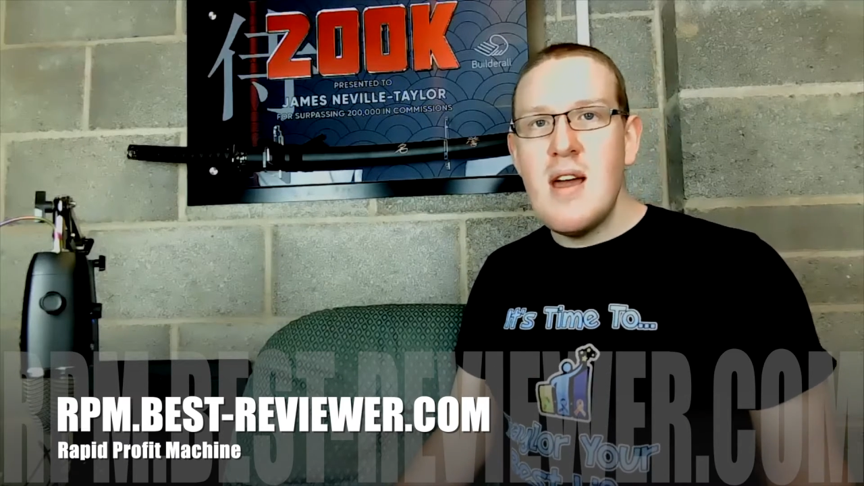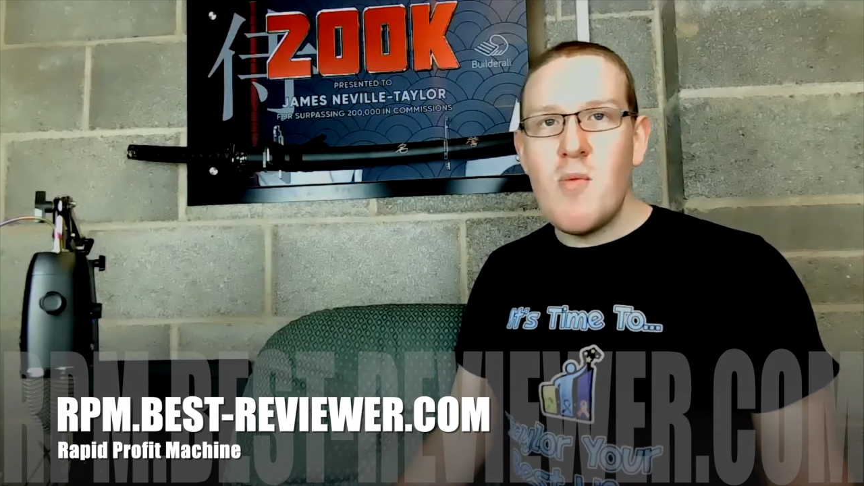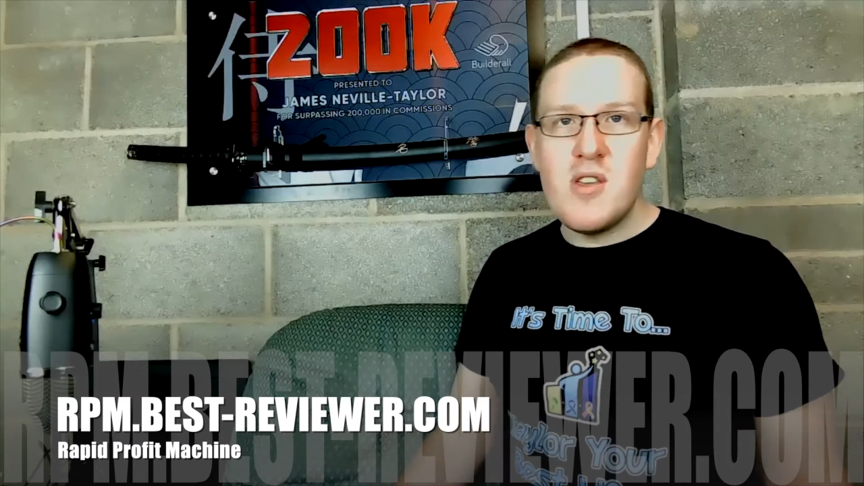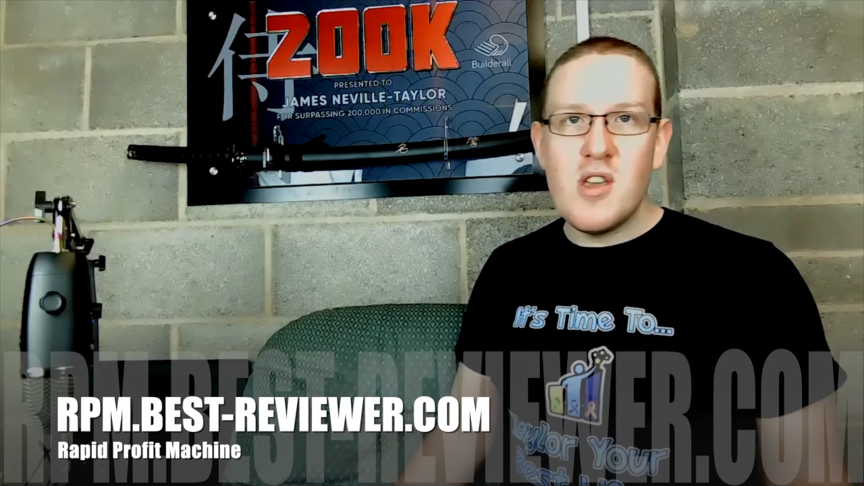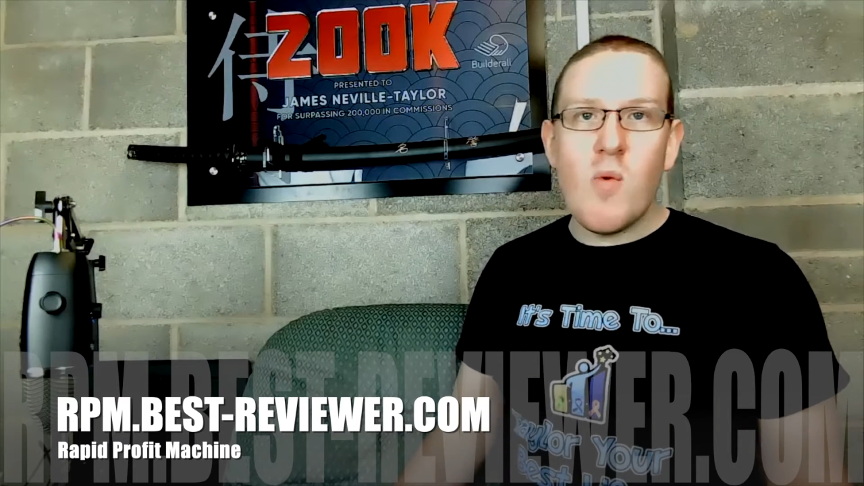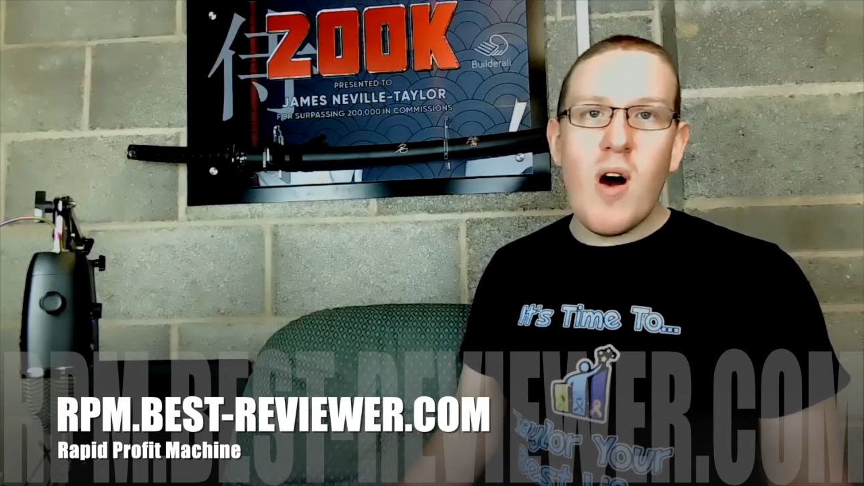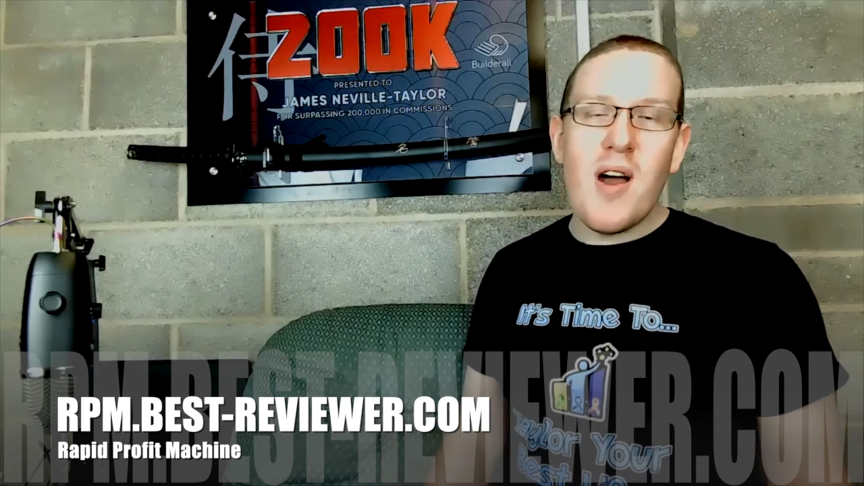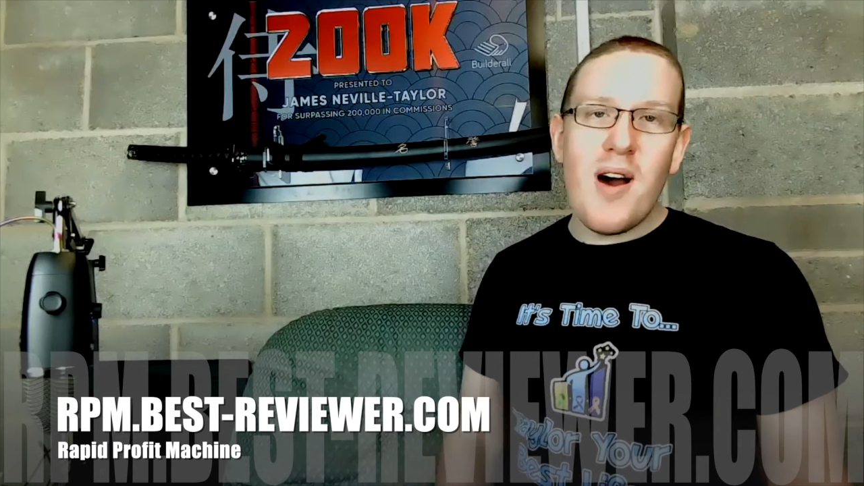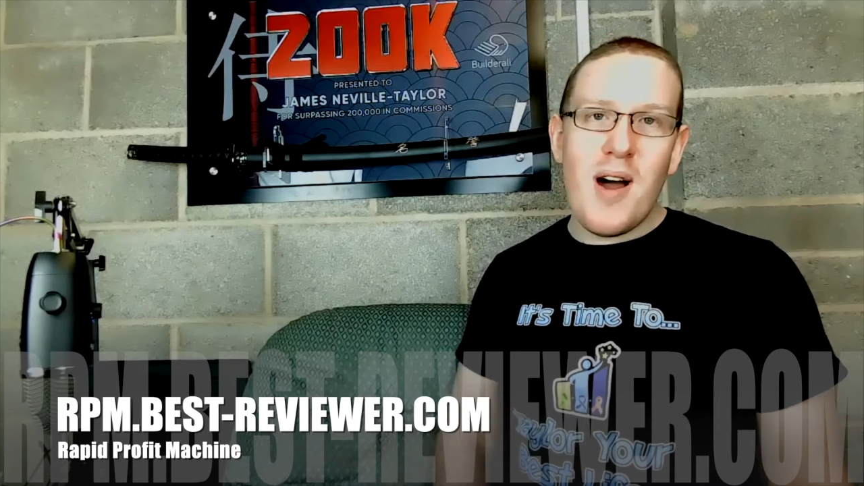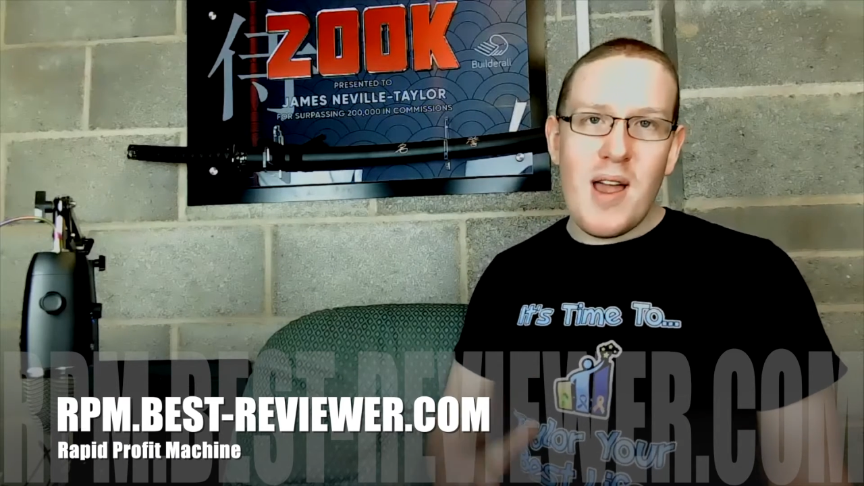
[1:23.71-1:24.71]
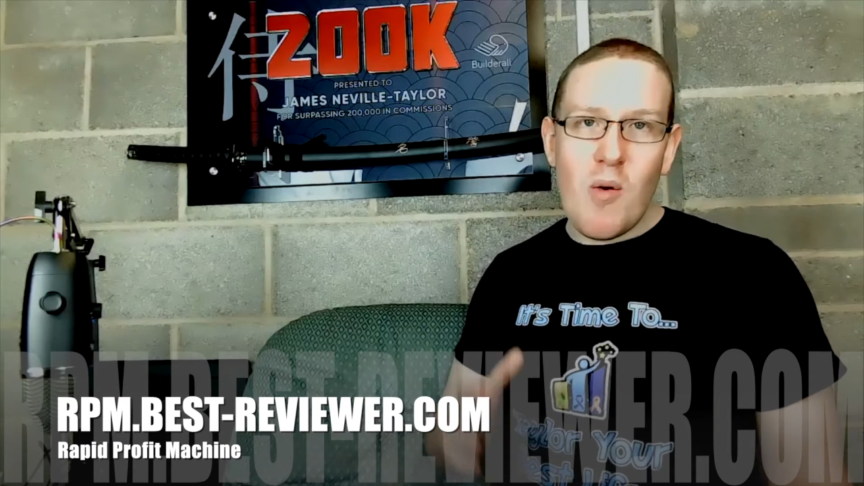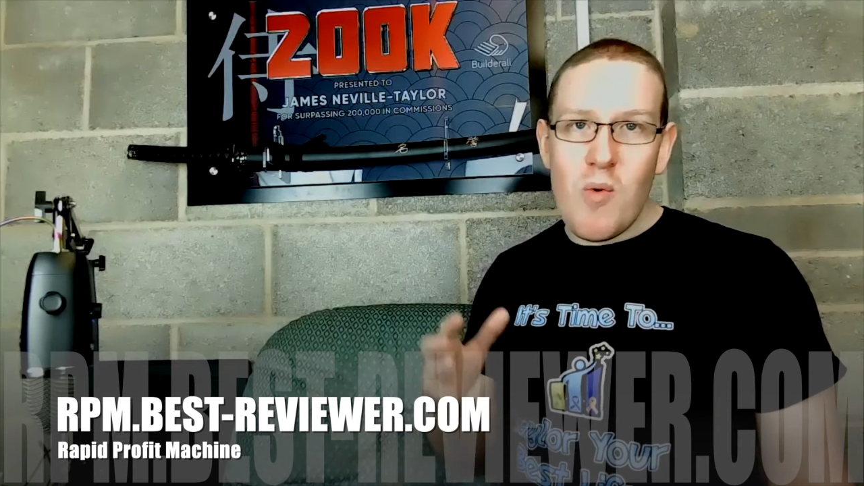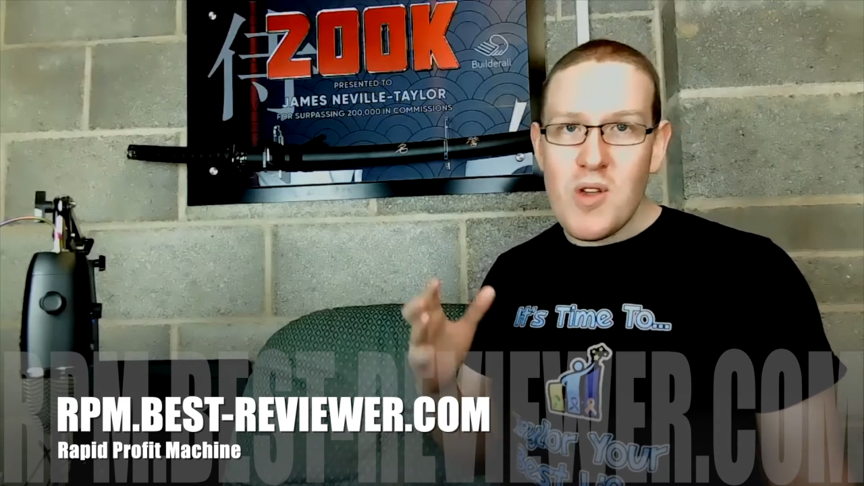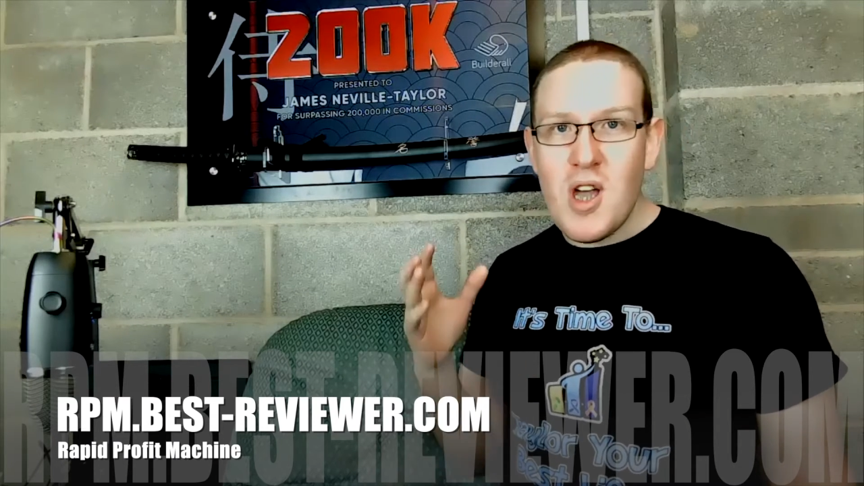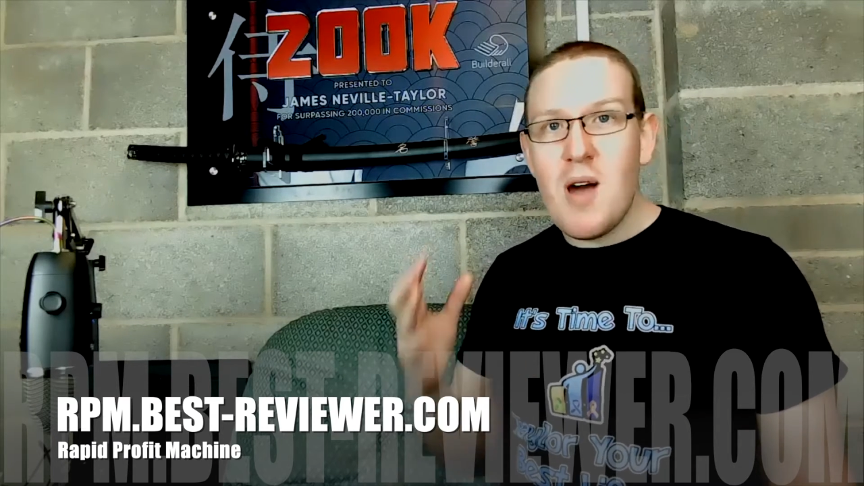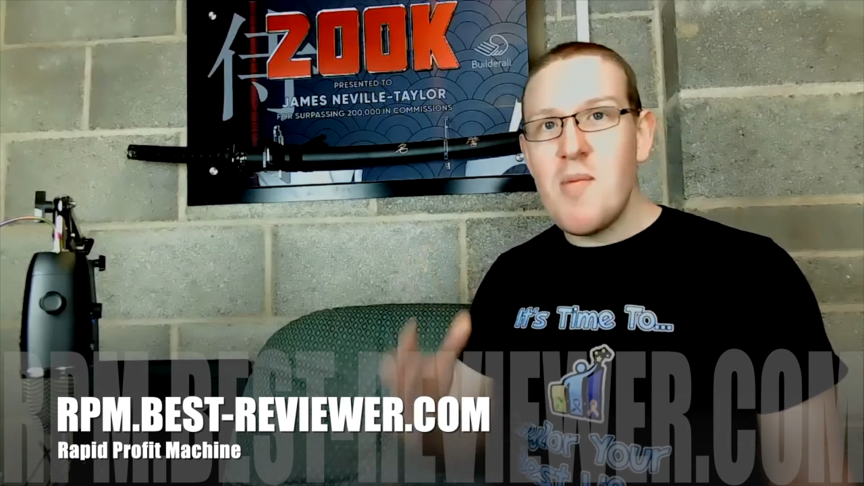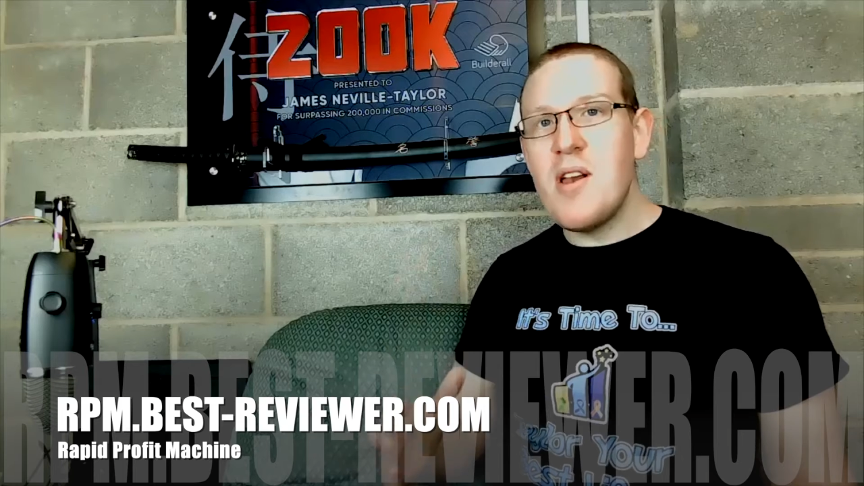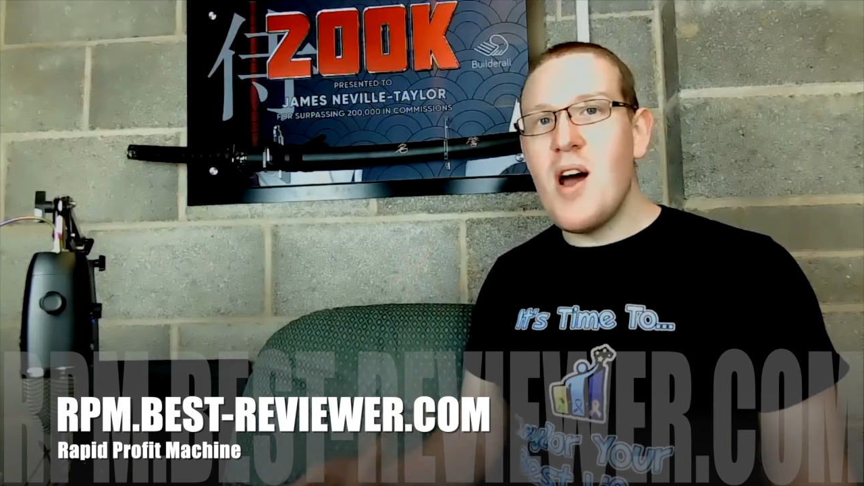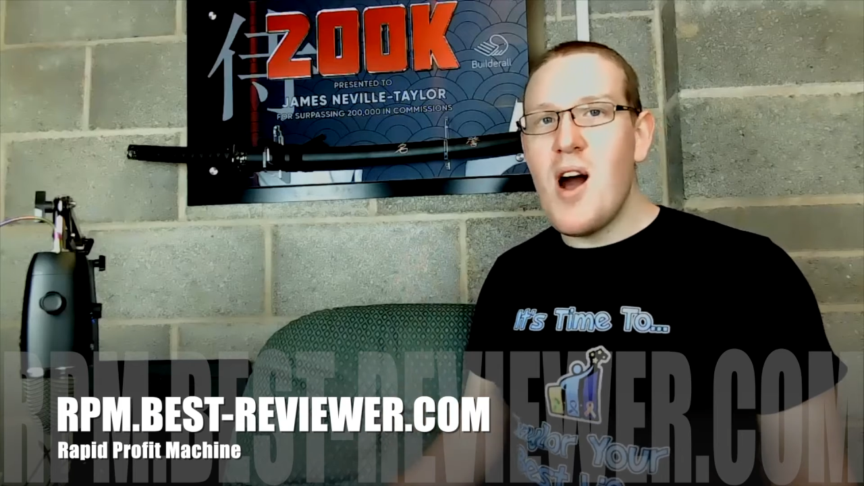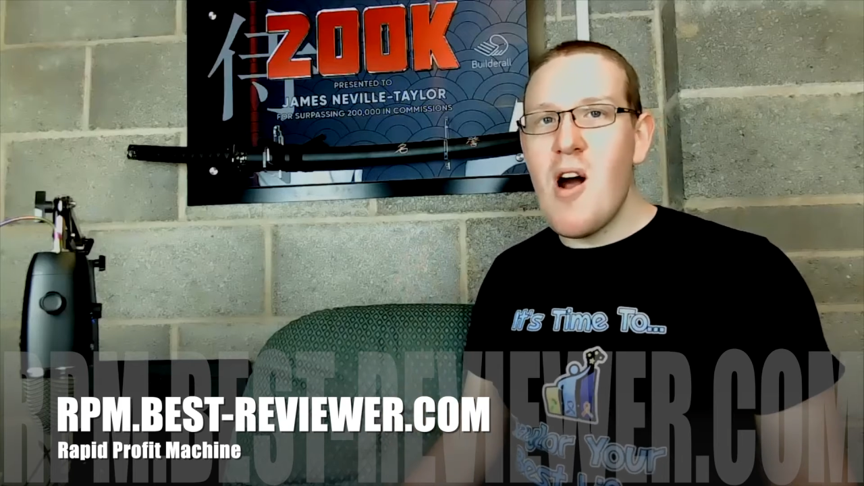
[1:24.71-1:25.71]
which is why I was humming
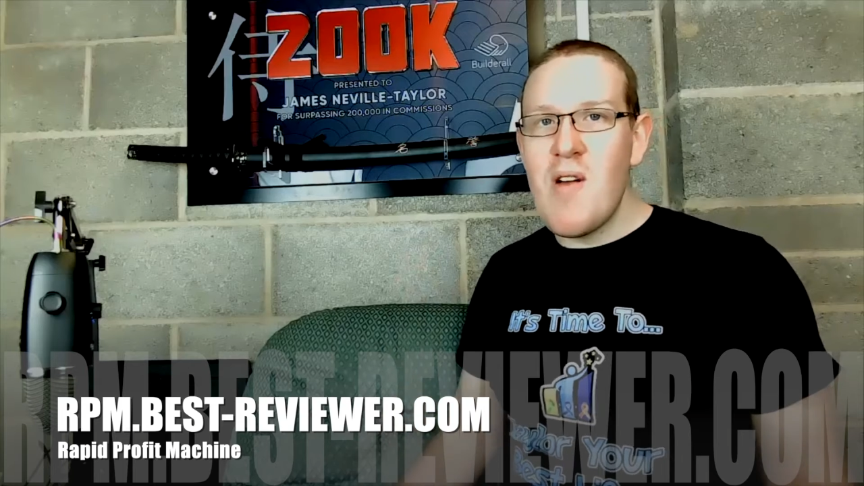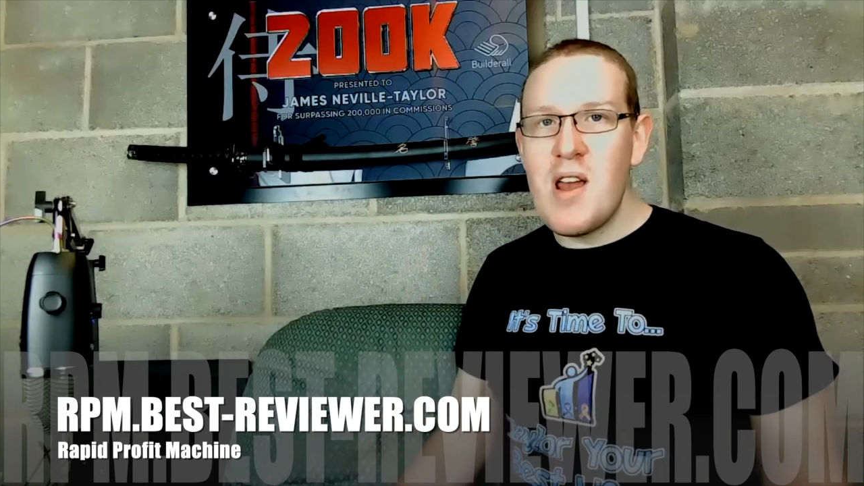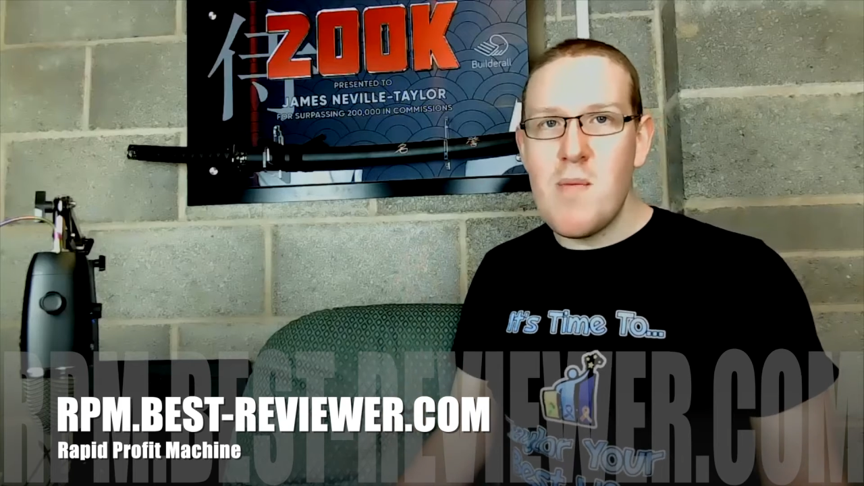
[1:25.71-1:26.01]
and hawing